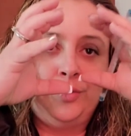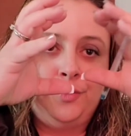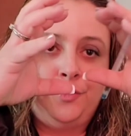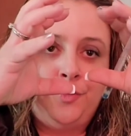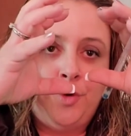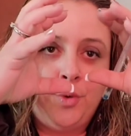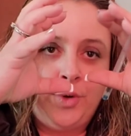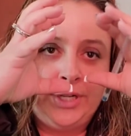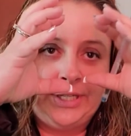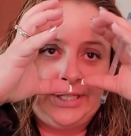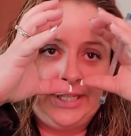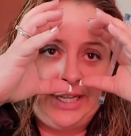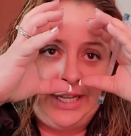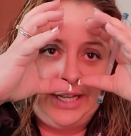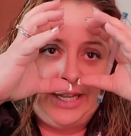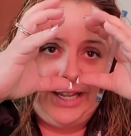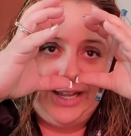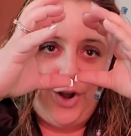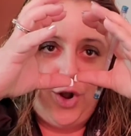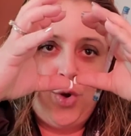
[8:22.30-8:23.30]

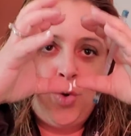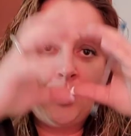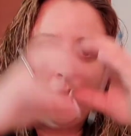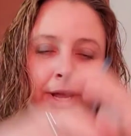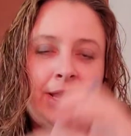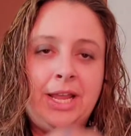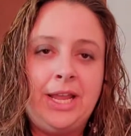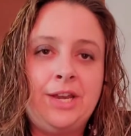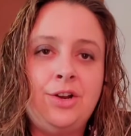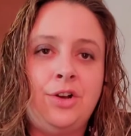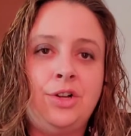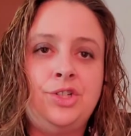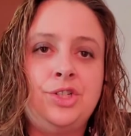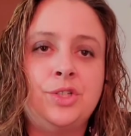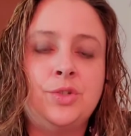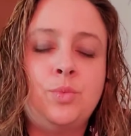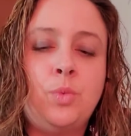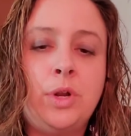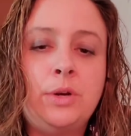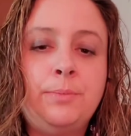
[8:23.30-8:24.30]
focusing, honing in on
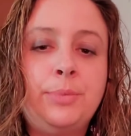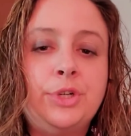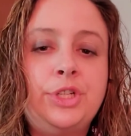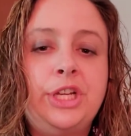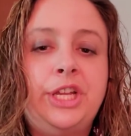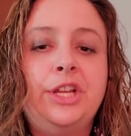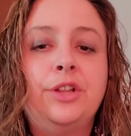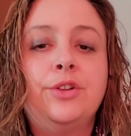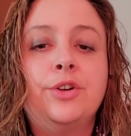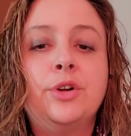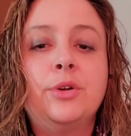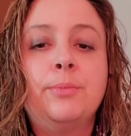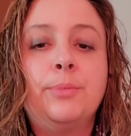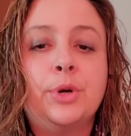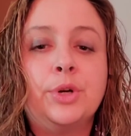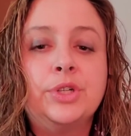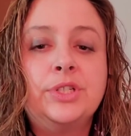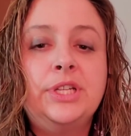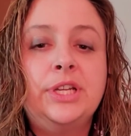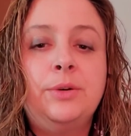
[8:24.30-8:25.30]
just one particular
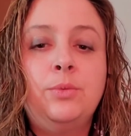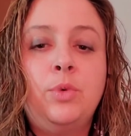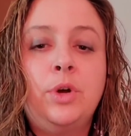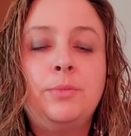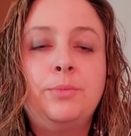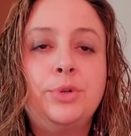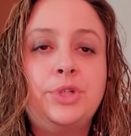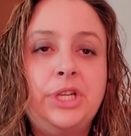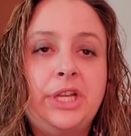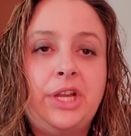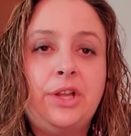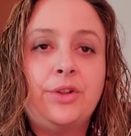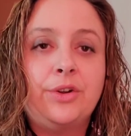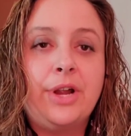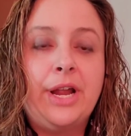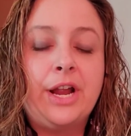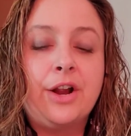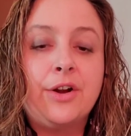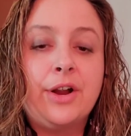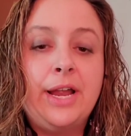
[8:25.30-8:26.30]
person, one particular
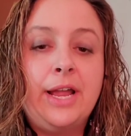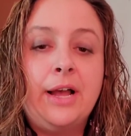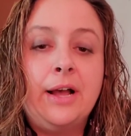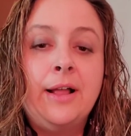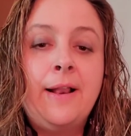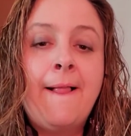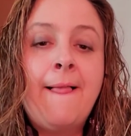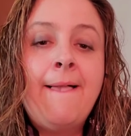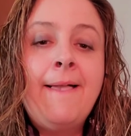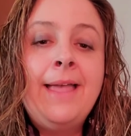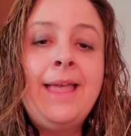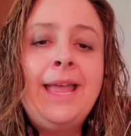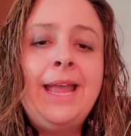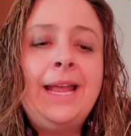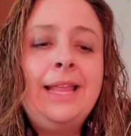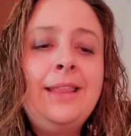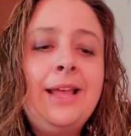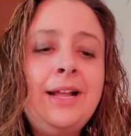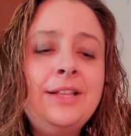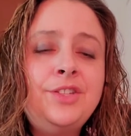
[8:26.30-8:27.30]
area.
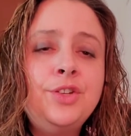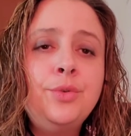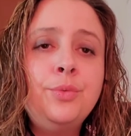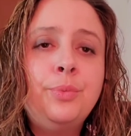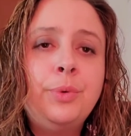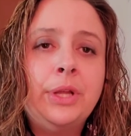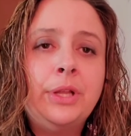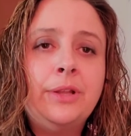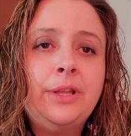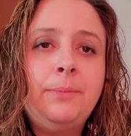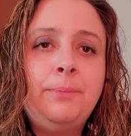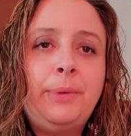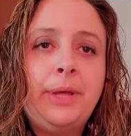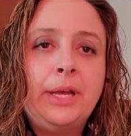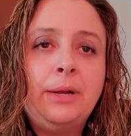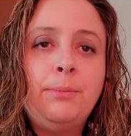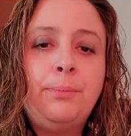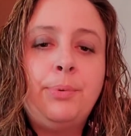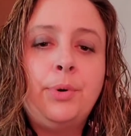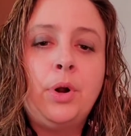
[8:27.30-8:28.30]
And that's a really
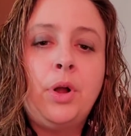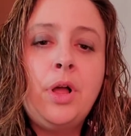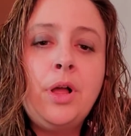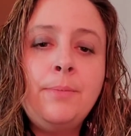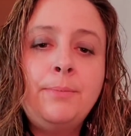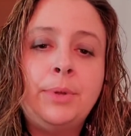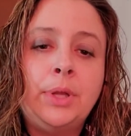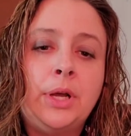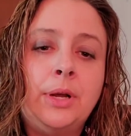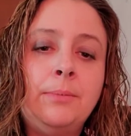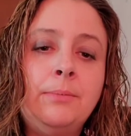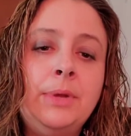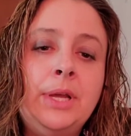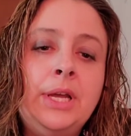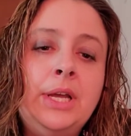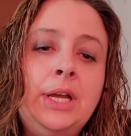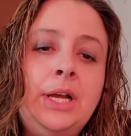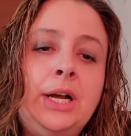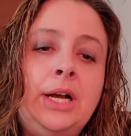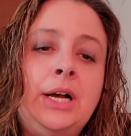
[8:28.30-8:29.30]
big problem
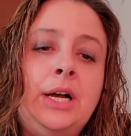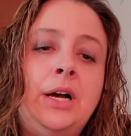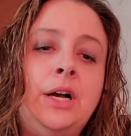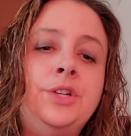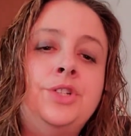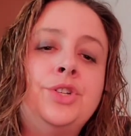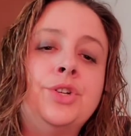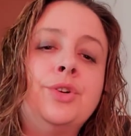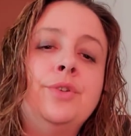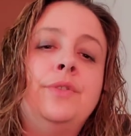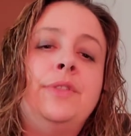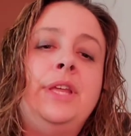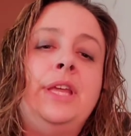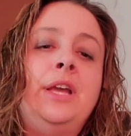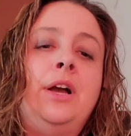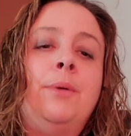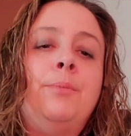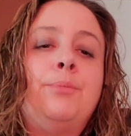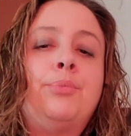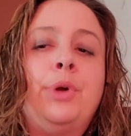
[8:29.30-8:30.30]
under the
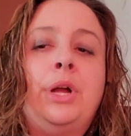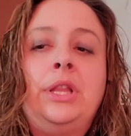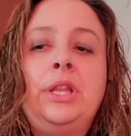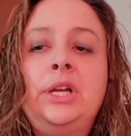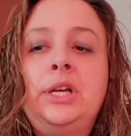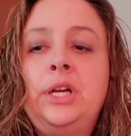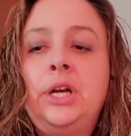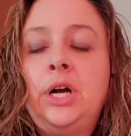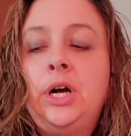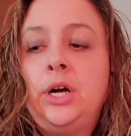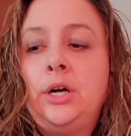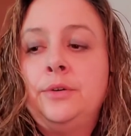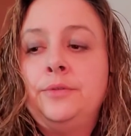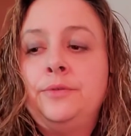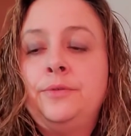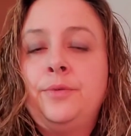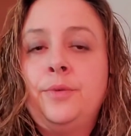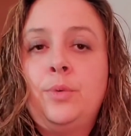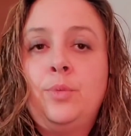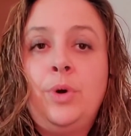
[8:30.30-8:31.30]
umbrella of
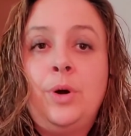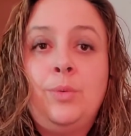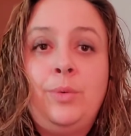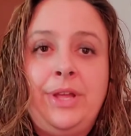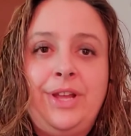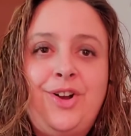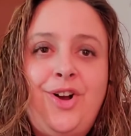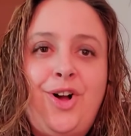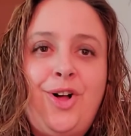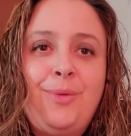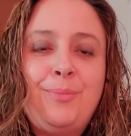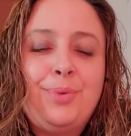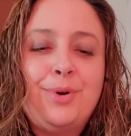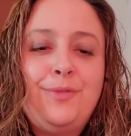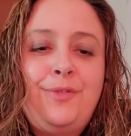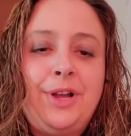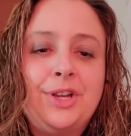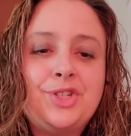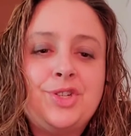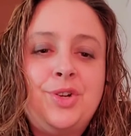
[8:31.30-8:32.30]
what we call
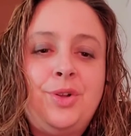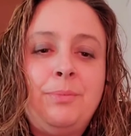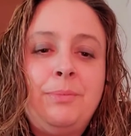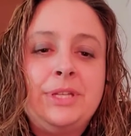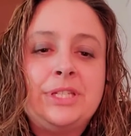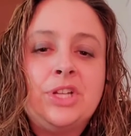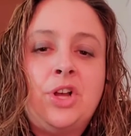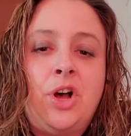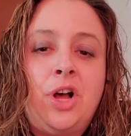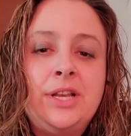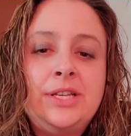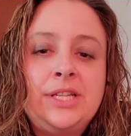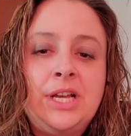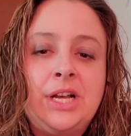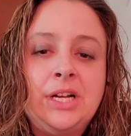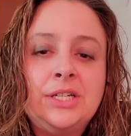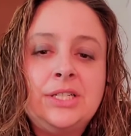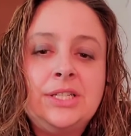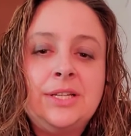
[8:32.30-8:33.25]
professional misconduct.